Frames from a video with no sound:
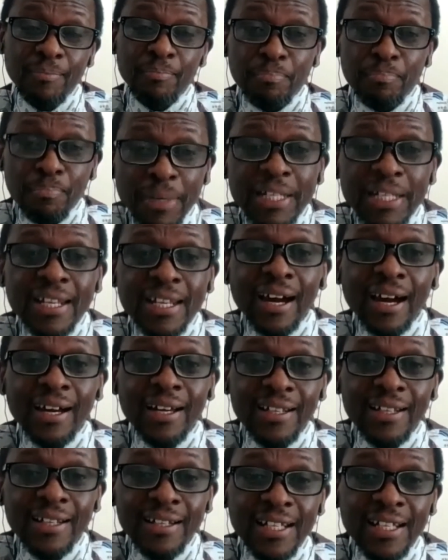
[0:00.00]
Peter
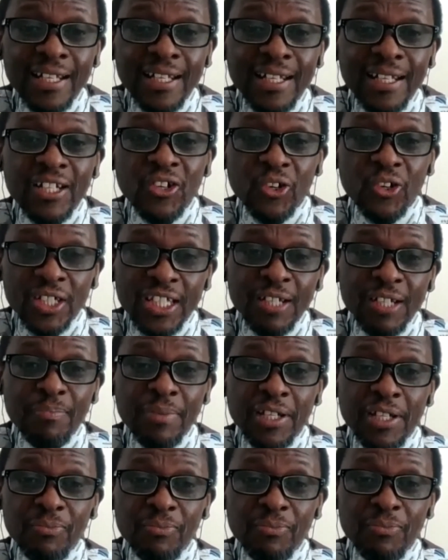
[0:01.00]
did not keep his
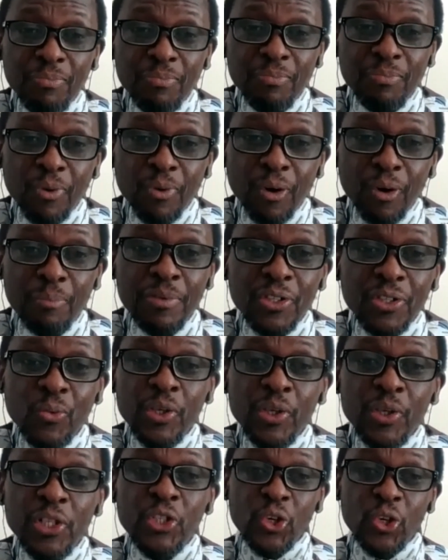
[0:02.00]
promise. We don't
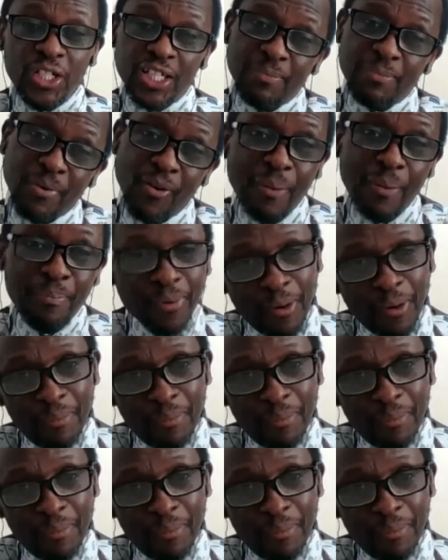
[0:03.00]
keep our promise,